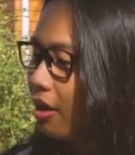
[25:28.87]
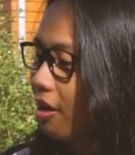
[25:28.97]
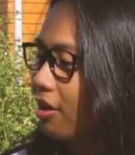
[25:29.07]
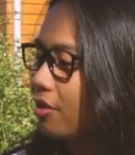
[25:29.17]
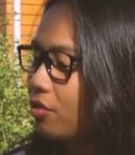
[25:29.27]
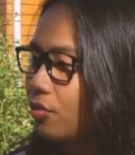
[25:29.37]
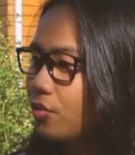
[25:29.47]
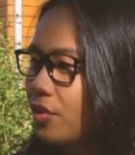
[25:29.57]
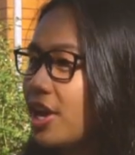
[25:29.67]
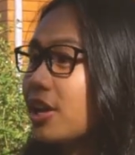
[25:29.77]
a
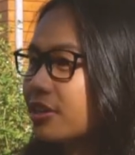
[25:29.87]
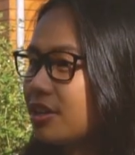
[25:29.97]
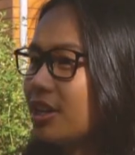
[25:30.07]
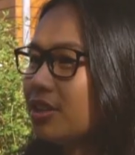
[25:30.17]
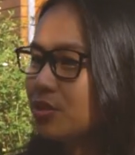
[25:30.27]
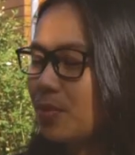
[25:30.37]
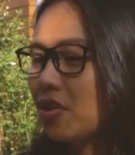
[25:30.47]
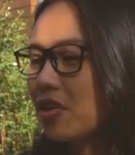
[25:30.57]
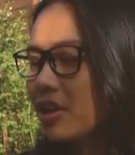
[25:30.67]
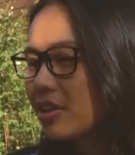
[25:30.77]
reality
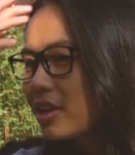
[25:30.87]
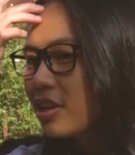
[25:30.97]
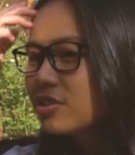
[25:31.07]
experience,